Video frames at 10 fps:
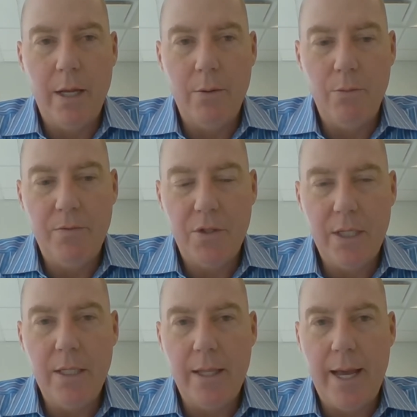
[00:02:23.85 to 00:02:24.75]
And we've
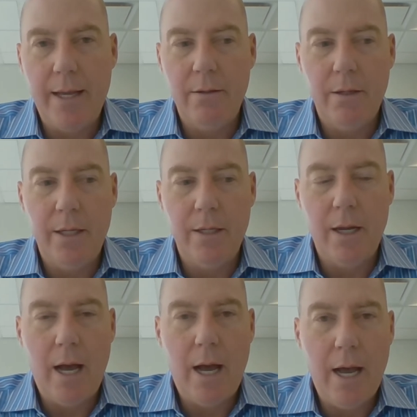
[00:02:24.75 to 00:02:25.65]
seen that
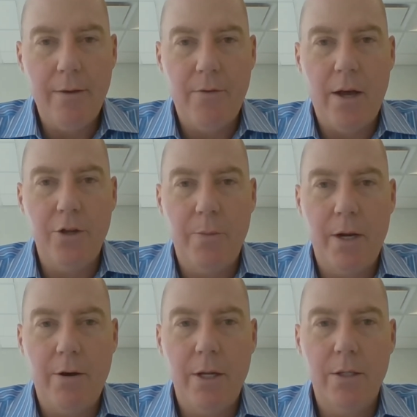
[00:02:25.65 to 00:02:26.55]
in high
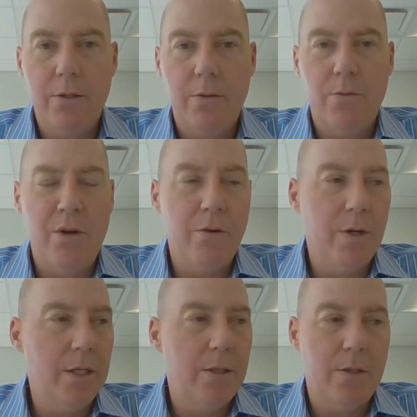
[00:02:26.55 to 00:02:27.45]
volume areas,
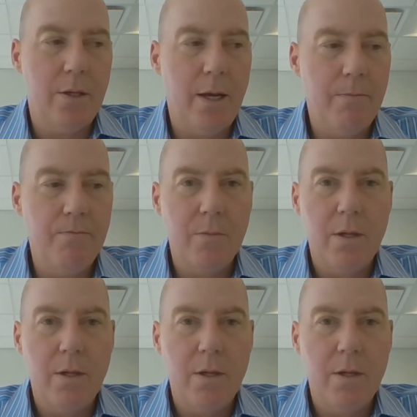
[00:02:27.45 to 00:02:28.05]
whether it's,